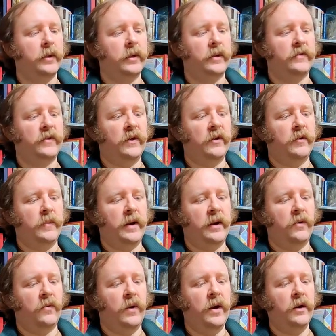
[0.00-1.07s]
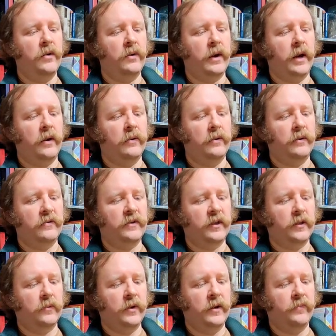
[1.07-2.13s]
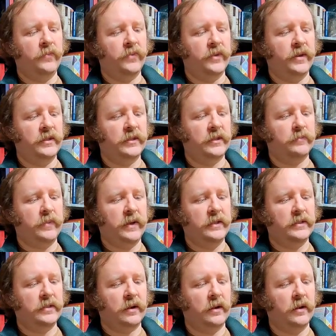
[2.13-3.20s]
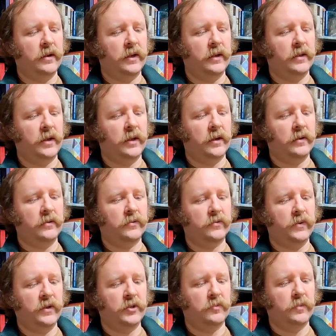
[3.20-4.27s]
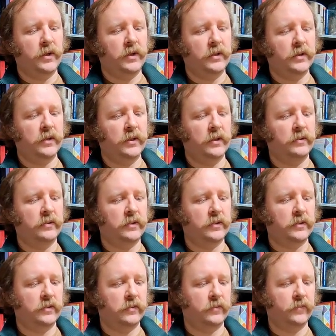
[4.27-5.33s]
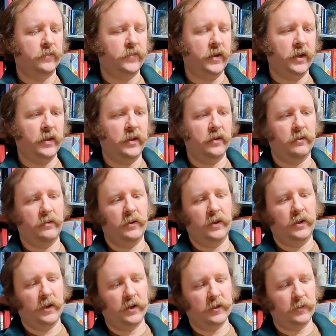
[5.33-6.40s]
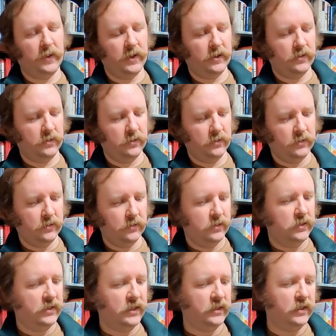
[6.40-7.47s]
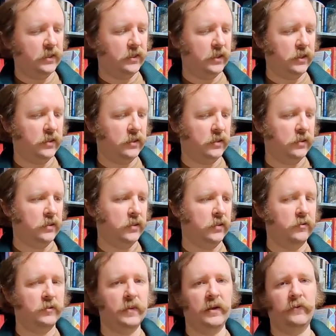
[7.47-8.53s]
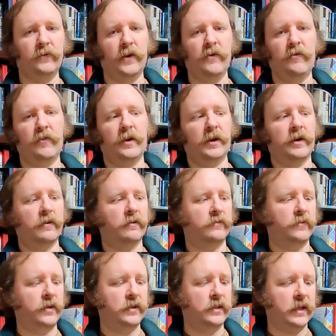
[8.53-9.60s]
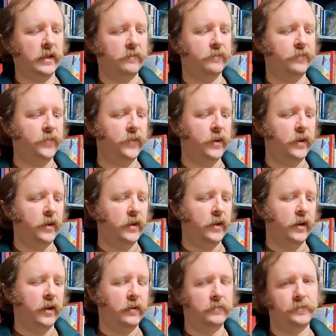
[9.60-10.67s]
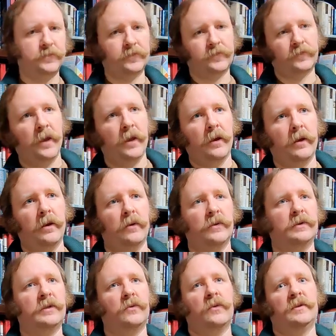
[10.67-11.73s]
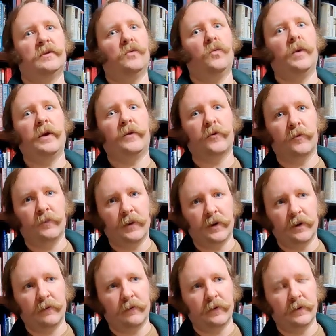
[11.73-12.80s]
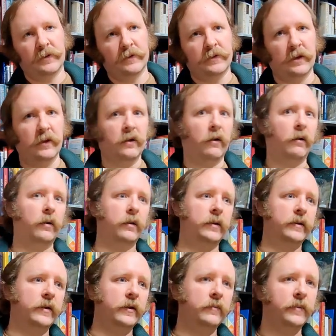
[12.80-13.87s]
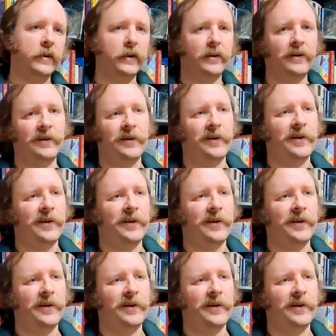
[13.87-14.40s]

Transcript: They say no matter what or how you celebrate, this spiced holiday lager's rich malt notes, and then it talks about tasty things. So it's meant for everybody, for all time. Um, you know, what's a, what's a winter beer versus a holiday beer?